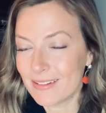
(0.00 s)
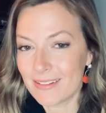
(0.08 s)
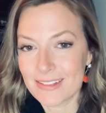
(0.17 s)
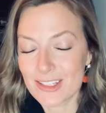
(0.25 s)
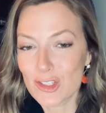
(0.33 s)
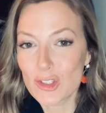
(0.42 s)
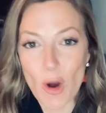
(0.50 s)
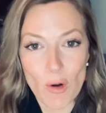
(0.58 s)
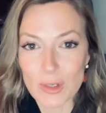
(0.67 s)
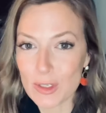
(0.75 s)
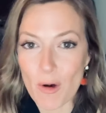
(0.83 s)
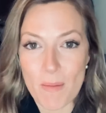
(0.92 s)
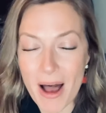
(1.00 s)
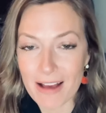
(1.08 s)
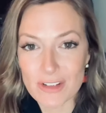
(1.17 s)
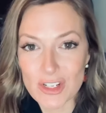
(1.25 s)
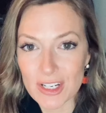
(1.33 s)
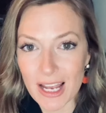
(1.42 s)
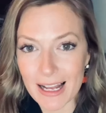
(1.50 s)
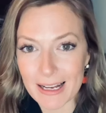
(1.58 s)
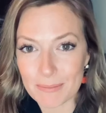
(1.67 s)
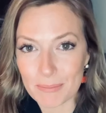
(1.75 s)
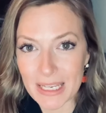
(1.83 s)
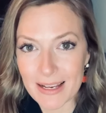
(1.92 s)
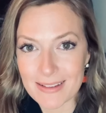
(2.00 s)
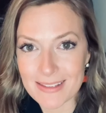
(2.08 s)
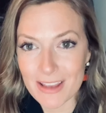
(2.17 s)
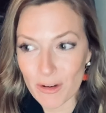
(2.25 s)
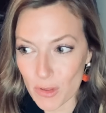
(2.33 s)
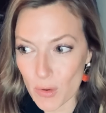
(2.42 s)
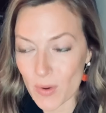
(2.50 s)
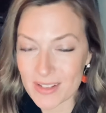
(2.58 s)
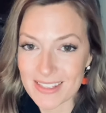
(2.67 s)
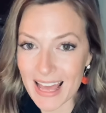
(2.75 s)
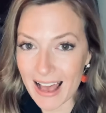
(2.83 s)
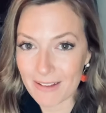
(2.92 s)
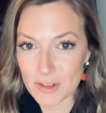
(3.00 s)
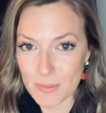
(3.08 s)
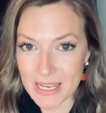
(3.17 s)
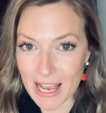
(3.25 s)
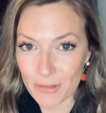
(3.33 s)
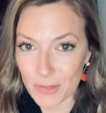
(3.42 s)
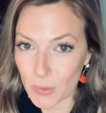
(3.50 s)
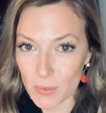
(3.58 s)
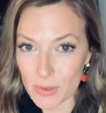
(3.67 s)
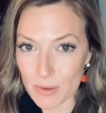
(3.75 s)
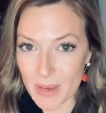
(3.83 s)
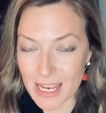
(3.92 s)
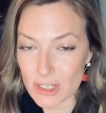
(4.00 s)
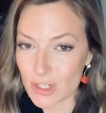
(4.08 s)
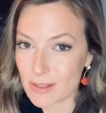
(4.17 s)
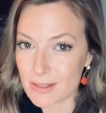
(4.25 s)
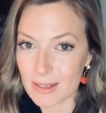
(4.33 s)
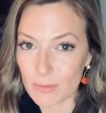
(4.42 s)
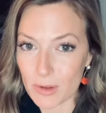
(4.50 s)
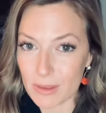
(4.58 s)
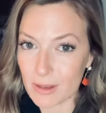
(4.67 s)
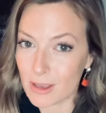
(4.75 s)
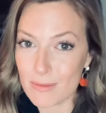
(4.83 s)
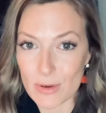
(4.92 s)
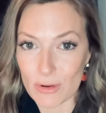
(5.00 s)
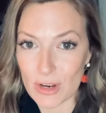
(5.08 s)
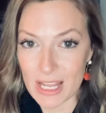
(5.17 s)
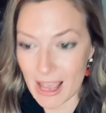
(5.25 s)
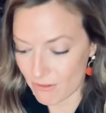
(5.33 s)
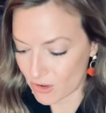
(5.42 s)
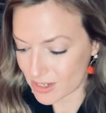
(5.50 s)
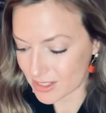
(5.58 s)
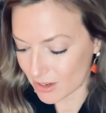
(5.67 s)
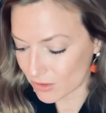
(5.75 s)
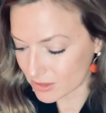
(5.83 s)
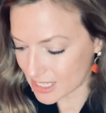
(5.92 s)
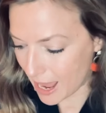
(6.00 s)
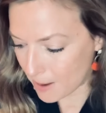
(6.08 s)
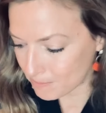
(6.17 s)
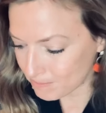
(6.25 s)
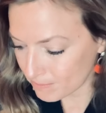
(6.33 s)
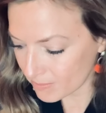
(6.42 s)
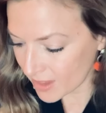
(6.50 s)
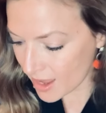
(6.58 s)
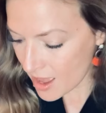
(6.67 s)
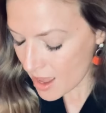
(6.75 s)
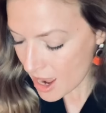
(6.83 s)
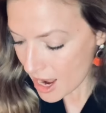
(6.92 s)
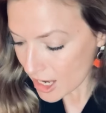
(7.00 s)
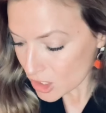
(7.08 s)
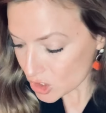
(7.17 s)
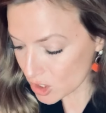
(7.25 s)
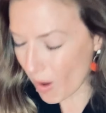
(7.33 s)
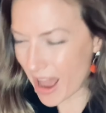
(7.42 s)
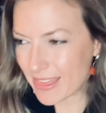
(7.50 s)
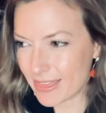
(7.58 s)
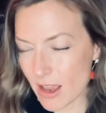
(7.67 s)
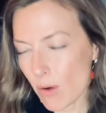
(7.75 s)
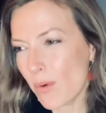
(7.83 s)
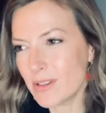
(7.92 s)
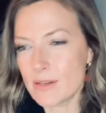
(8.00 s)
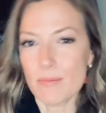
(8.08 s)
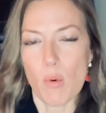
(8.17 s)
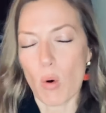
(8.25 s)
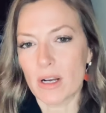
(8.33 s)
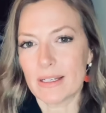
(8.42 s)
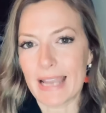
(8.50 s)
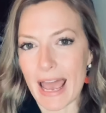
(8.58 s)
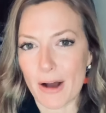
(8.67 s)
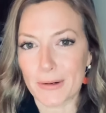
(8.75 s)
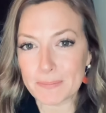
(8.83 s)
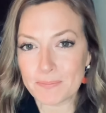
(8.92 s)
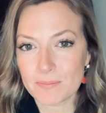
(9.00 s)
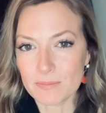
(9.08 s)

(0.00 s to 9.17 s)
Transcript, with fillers: so, so much um, because they're the ones that have to be out there with the patients and with the community every single day. So I think what's important now